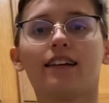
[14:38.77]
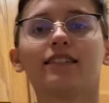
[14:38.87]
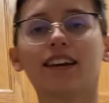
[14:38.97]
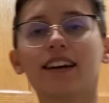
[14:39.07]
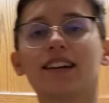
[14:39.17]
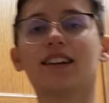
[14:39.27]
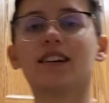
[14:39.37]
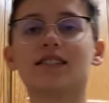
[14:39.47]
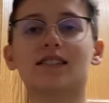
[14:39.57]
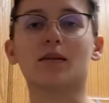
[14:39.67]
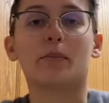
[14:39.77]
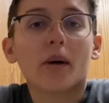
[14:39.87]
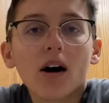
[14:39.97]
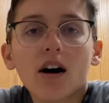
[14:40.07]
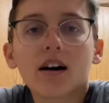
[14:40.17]
like, because it's a
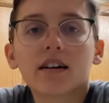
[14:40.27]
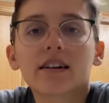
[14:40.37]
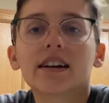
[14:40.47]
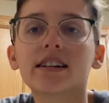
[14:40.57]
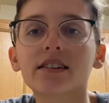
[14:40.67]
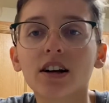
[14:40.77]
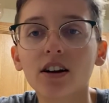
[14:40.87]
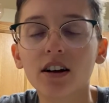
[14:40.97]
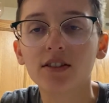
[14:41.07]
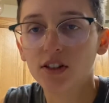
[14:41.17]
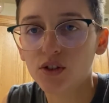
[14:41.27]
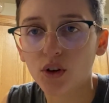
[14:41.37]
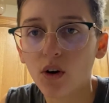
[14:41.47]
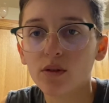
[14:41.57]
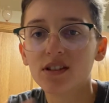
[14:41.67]
bar and it's an
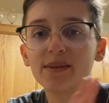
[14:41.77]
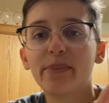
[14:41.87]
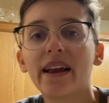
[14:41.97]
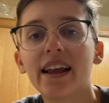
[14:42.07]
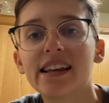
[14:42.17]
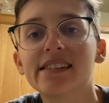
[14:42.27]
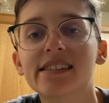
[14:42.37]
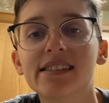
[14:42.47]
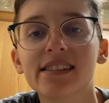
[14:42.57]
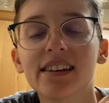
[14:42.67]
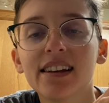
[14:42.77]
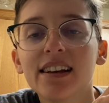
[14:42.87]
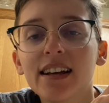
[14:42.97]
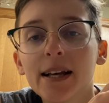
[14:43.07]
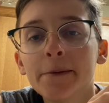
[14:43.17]
adult space,
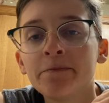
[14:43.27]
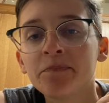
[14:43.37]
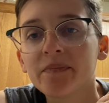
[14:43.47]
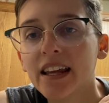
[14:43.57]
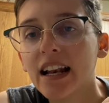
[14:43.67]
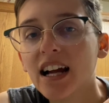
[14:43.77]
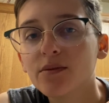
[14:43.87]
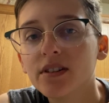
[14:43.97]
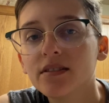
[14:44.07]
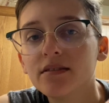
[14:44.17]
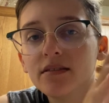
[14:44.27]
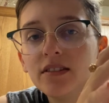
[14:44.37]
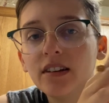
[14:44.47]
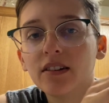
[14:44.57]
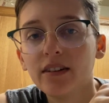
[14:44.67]
and I would, you
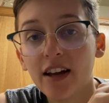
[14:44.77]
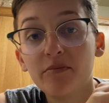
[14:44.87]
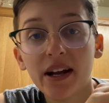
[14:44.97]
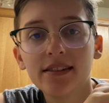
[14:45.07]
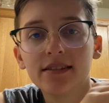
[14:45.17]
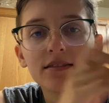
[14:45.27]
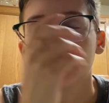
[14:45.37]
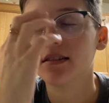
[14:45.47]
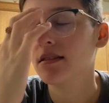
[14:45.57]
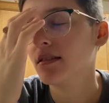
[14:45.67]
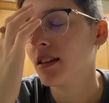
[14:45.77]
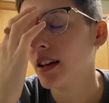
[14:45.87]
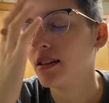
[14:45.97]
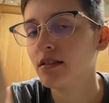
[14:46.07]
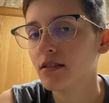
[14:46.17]
know, have pasties on
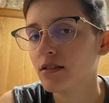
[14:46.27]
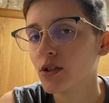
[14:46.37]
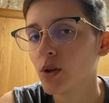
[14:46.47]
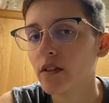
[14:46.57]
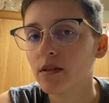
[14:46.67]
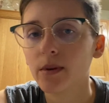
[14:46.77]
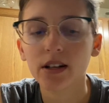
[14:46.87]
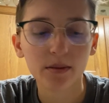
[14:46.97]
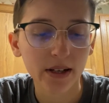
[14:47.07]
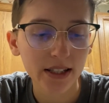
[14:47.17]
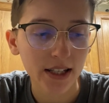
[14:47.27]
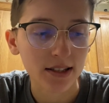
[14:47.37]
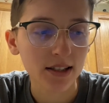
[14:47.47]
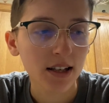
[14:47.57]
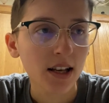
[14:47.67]
and show everybody my tits.